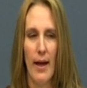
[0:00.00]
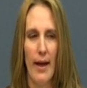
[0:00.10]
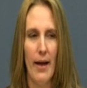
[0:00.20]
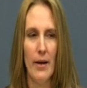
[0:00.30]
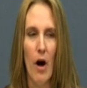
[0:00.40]

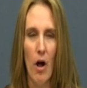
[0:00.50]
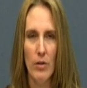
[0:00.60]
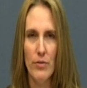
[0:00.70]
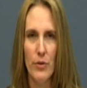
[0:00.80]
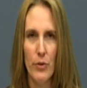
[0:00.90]
And
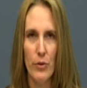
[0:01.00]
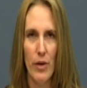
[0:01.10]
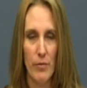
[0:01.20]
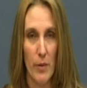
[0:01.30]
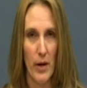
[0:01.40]
all of
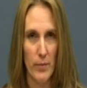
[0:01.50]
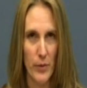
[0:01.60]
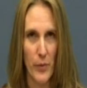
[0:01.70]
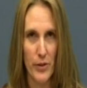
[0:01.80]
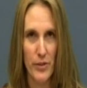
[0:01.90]
you have
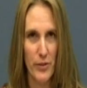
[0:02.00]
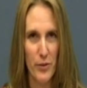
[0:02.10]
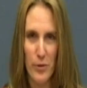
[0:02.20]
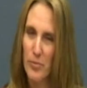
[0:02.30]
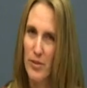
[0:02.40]
probably worked
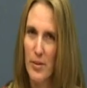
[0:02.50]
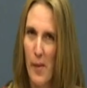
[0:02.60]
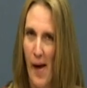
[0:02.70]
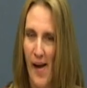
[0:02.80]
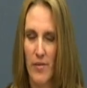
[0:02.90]
in groups in
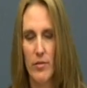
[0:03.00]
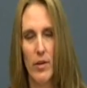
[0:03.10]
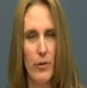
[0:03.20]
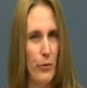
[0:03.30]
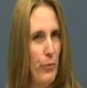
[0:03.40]
the
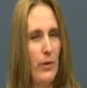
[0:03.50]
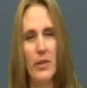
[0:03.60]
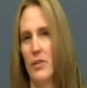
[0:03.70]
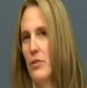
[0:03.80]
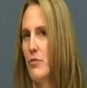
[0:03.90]
past, and you
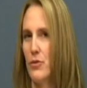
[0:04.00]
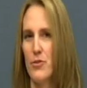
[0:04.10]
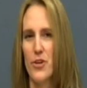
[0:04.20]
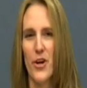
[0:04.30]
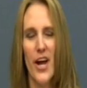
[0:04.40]
will in the
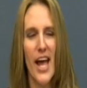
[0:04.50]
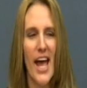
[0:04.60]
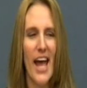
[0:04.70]
future.